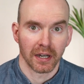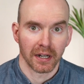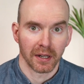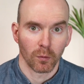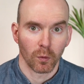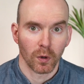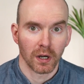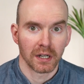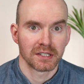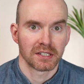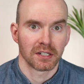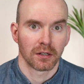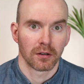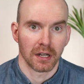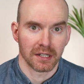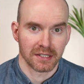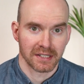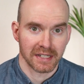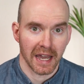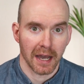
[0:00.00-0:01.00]
on at once
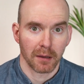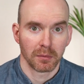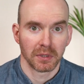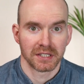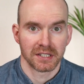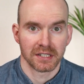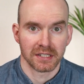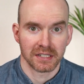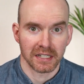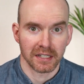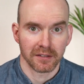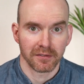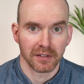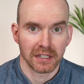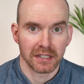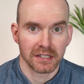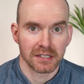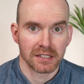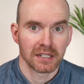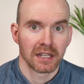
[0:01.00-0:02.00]
across tablets and T
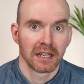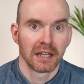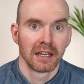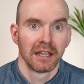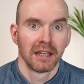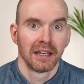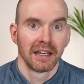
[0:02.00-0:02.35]
Vs,